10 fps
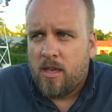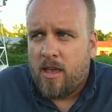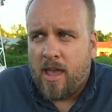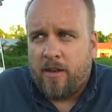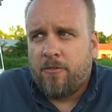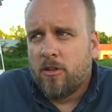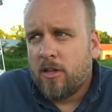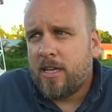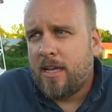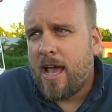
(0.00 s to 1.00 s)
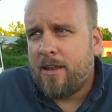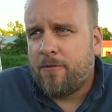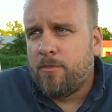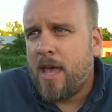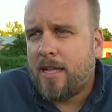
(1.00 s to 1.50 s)
And if you're looking at it
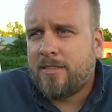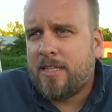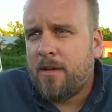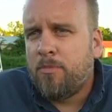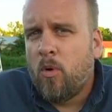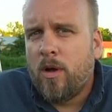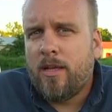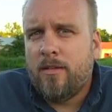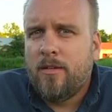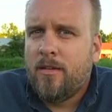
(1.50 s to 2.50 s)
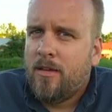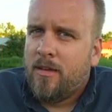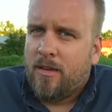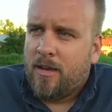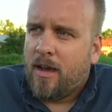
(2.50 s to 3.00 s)
from that standpoint,
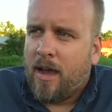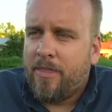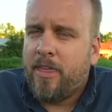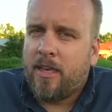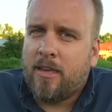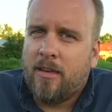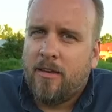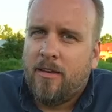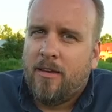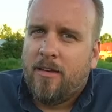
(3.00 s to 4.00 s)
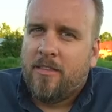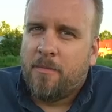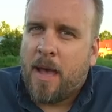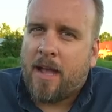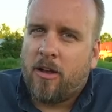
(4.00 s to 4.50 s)
I think
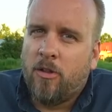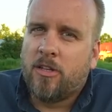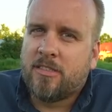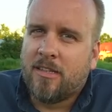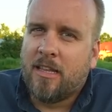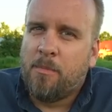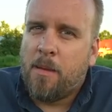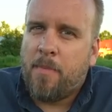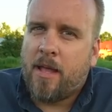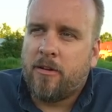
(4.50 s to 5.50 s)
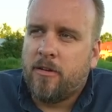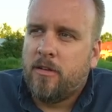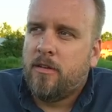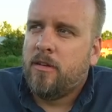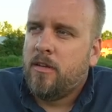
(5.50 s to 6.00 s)
the backhoe looks a little bit better.
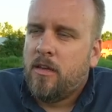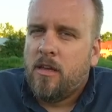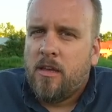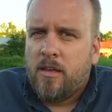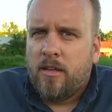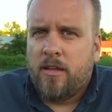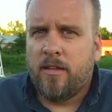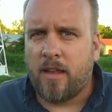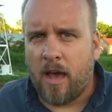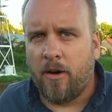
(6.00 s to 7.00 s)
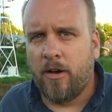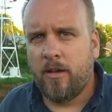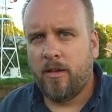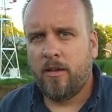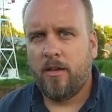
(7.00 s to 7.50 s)
Now,
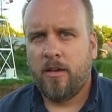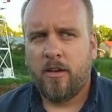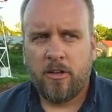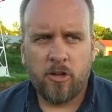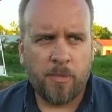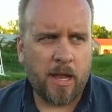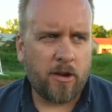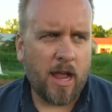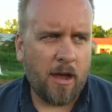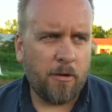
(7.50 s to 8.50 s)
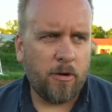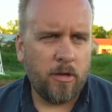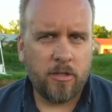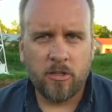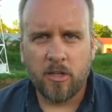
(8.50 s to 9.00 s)
no matter how
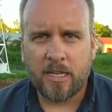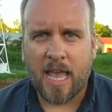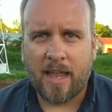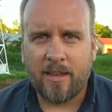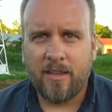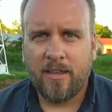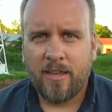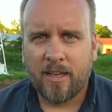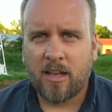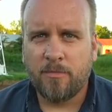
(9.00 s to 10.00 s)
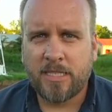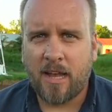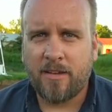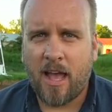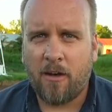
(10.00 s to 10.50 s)
you look at it, it comes
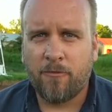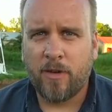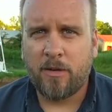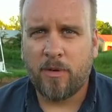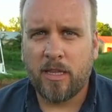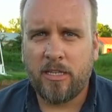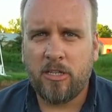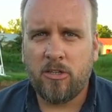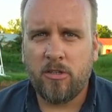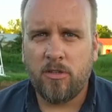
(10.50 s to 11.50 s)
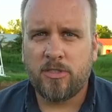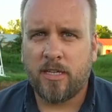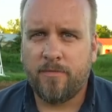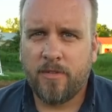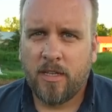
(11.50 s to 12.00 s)
down to how frequently do you use it.